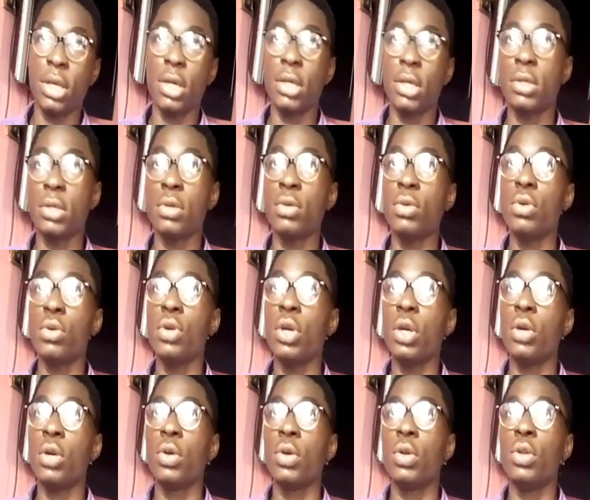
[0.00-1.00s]
So
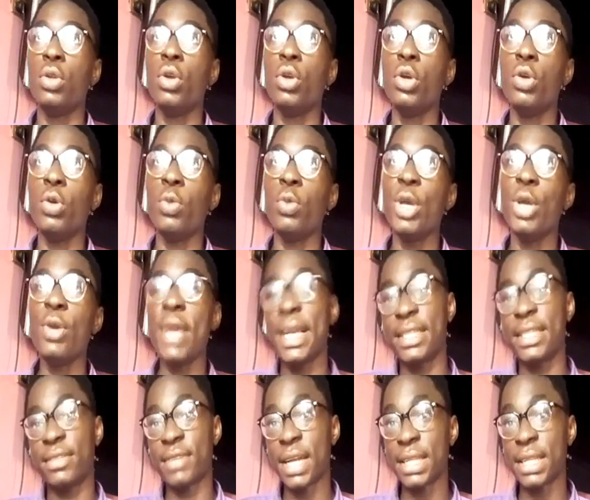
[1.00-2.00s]
when you
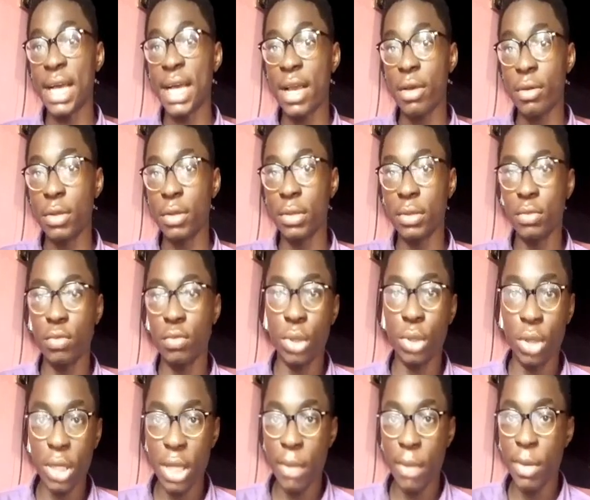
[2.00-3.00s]
extract iron, we're
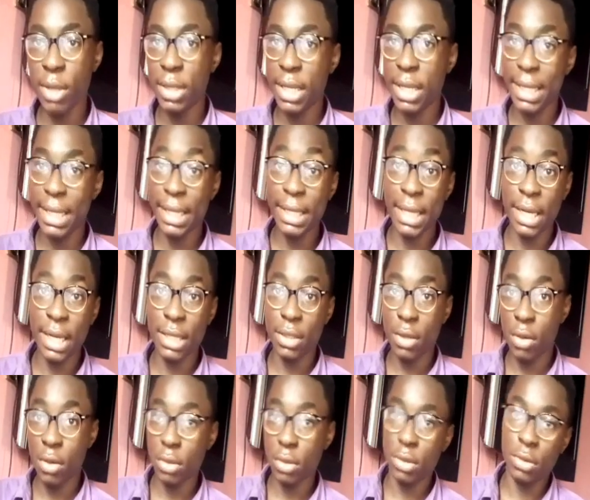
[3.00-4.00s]
talking about that later in the
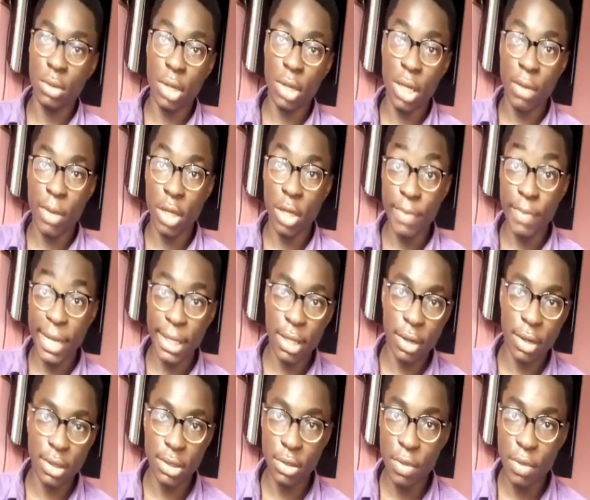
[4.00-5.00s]
course, talking about
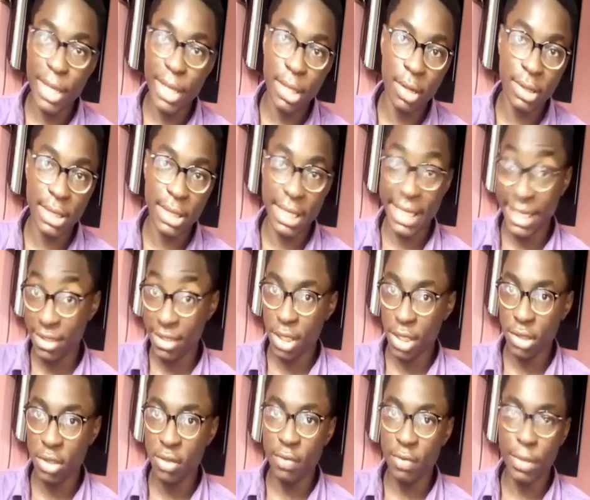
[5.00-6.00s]
metals, non-metals, and
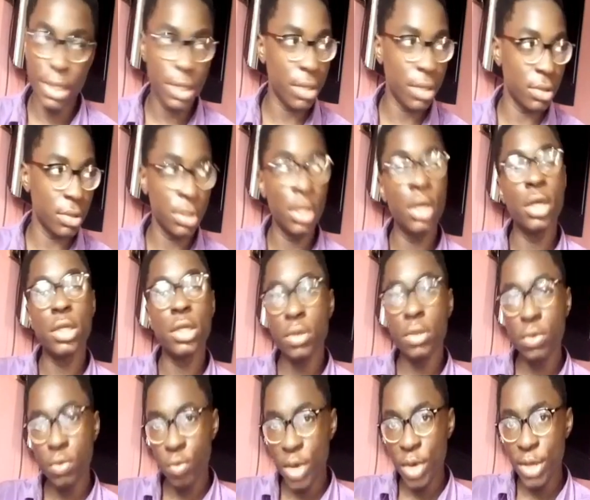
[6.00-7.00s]
extraction of metals.
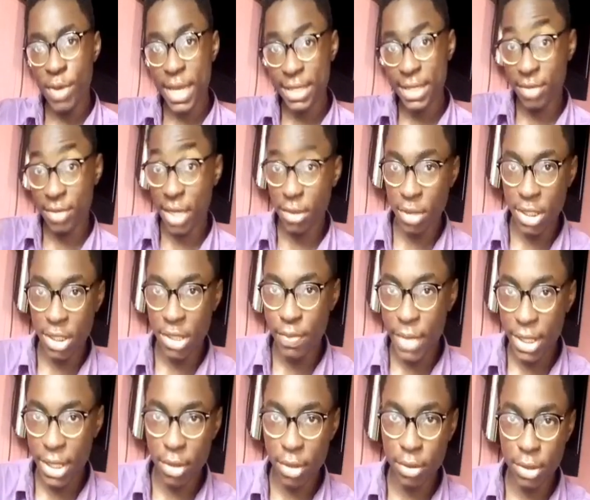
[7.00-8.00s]
So when you extract all these
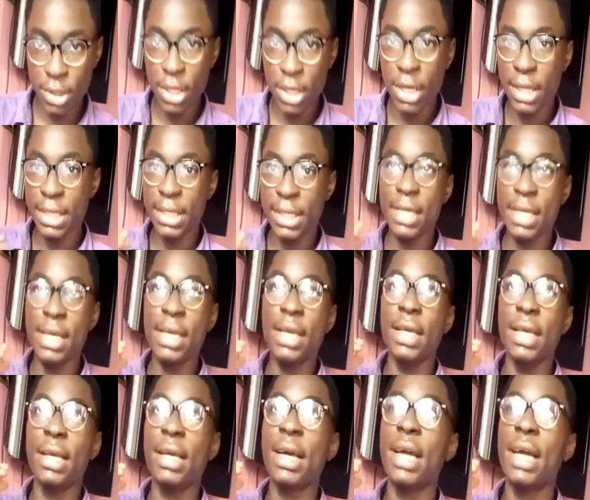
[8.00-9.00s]
metals,
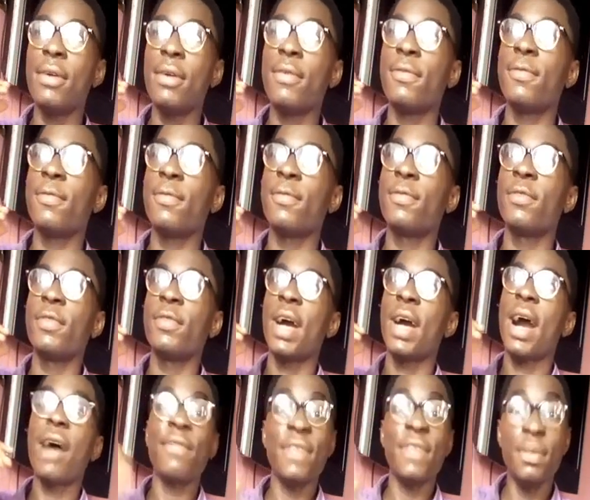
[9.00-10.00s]
they kind of
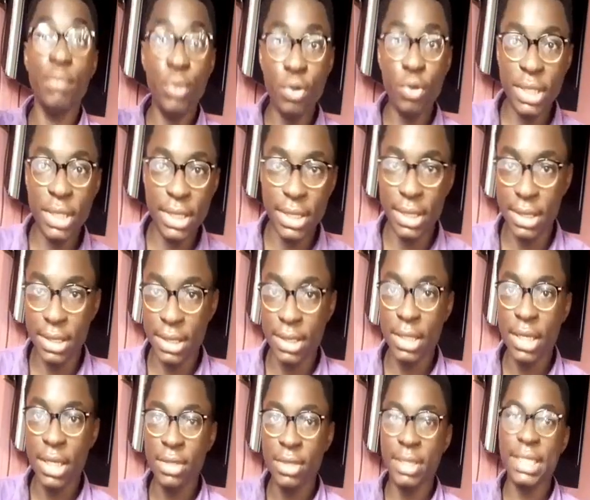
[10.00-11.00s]
have impurities.
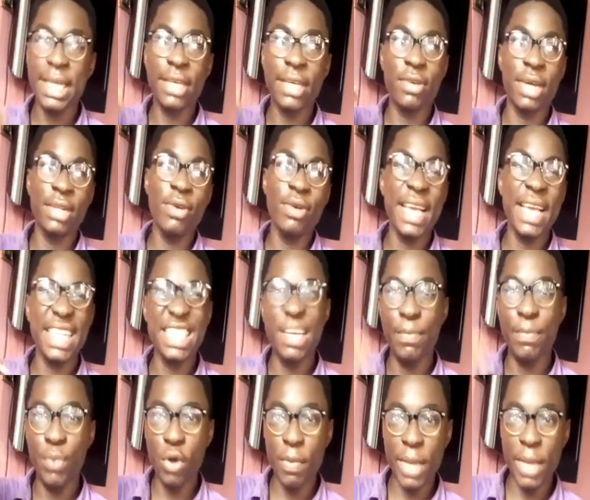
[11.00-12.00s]
Just like you cannot get a
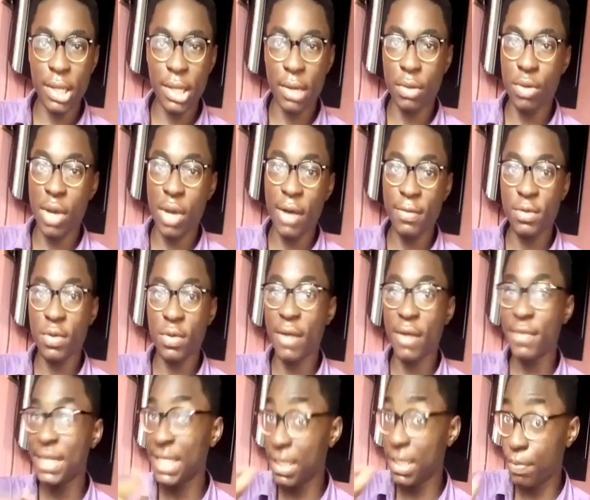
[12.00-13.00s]
pure metal, you have to
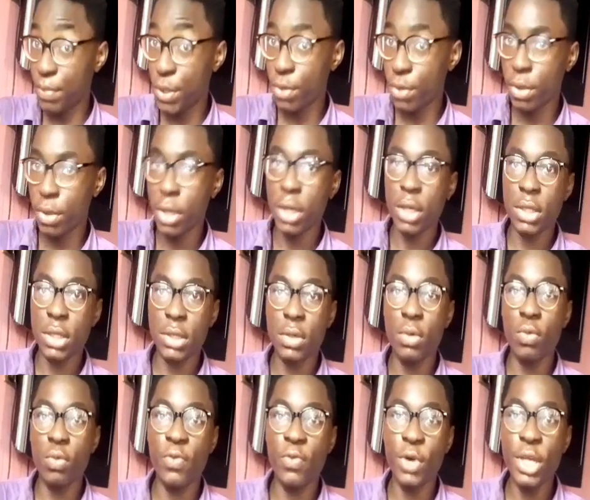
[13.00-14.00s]
have it impure.
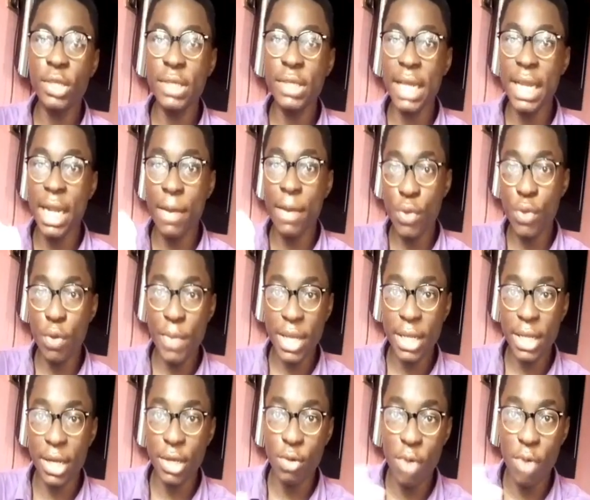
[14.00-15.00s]
So for you to get that pure
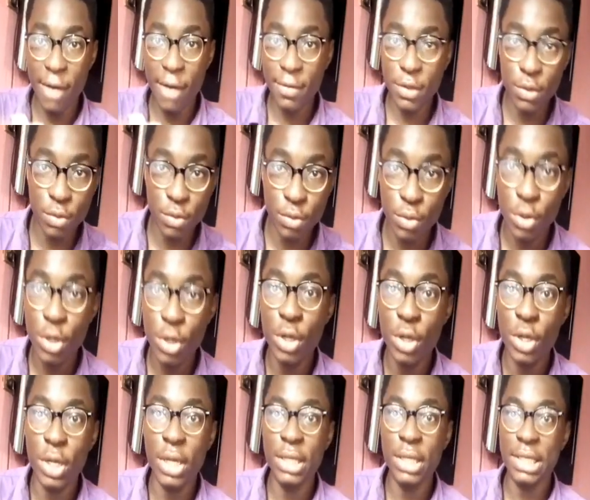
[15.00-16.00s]
metal, you have to
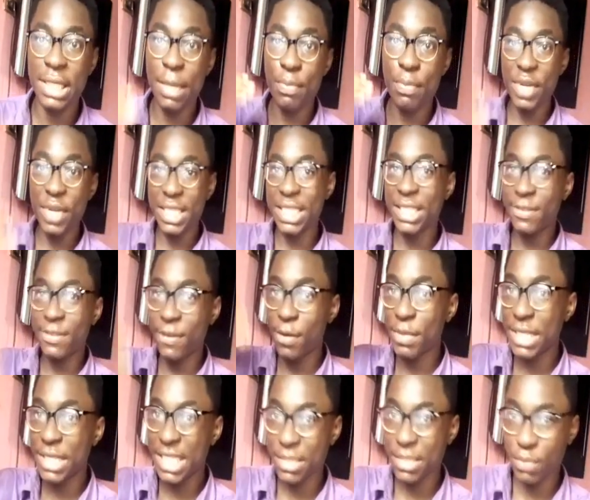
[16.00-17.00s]
separate it from
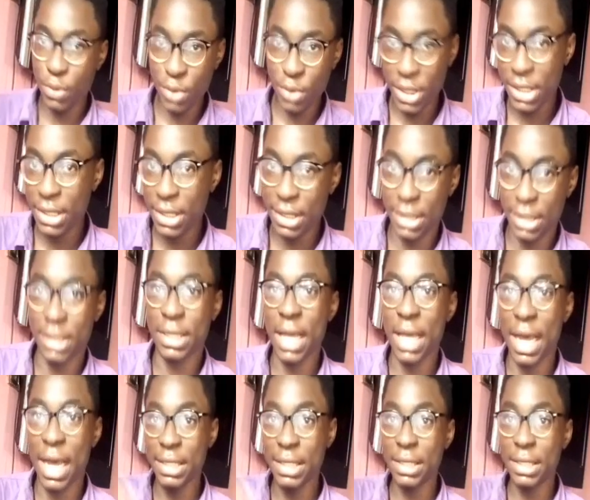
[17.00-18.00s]
its impurities.
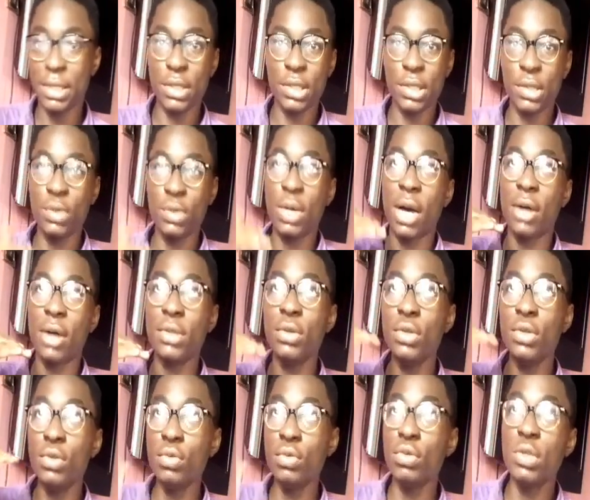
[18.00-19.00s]
And you can also
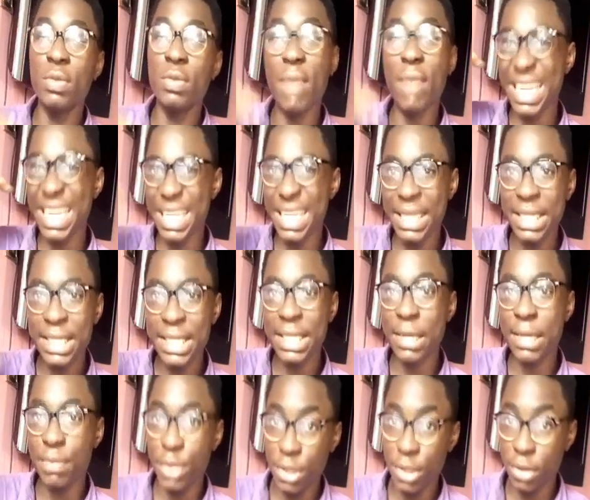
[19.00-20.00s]
use magnetic
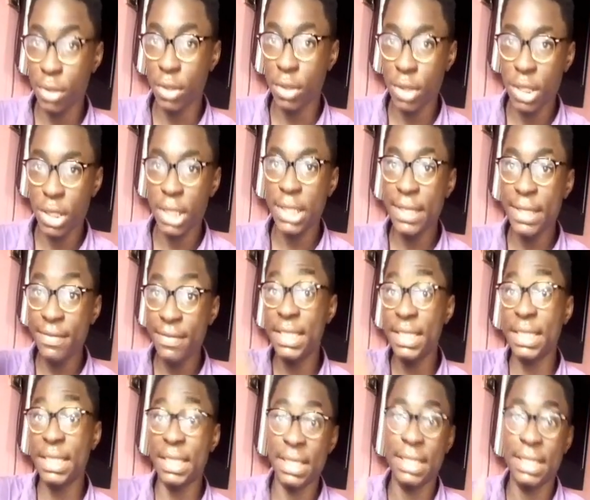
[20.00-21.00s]
separation if
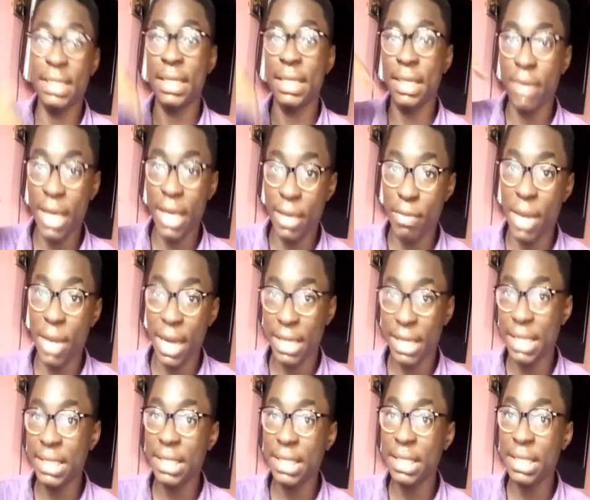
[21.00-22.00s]
it is a
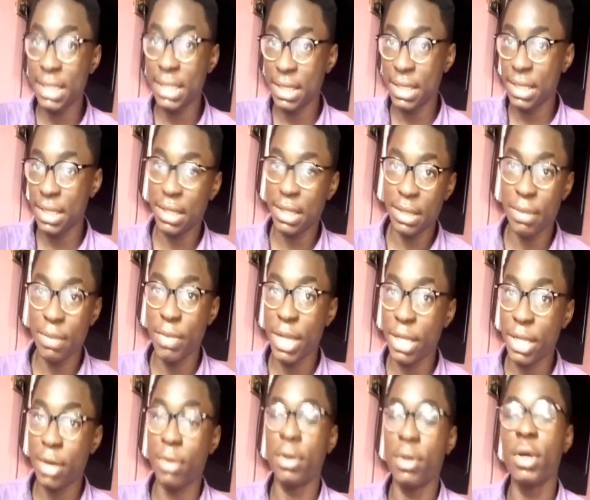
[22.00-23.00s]
magnetic
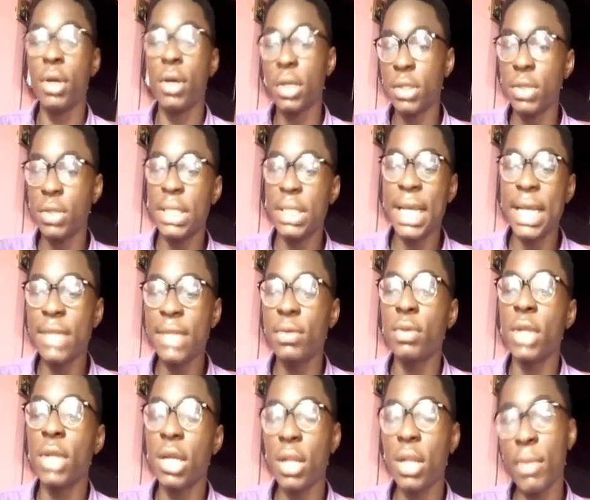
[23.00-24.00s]
metal. So the next one
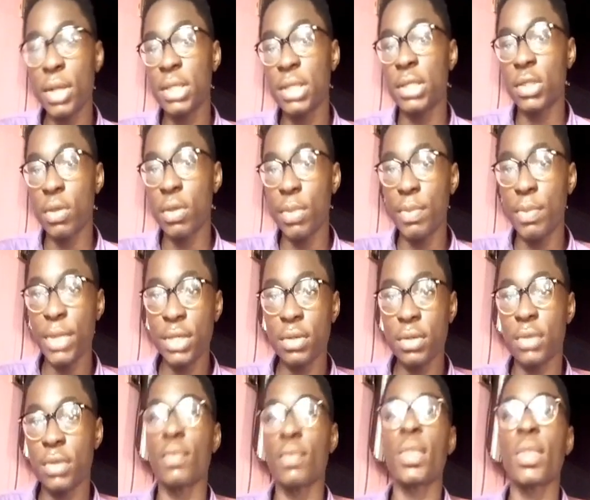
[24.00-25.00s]
we're talking about is sublimation.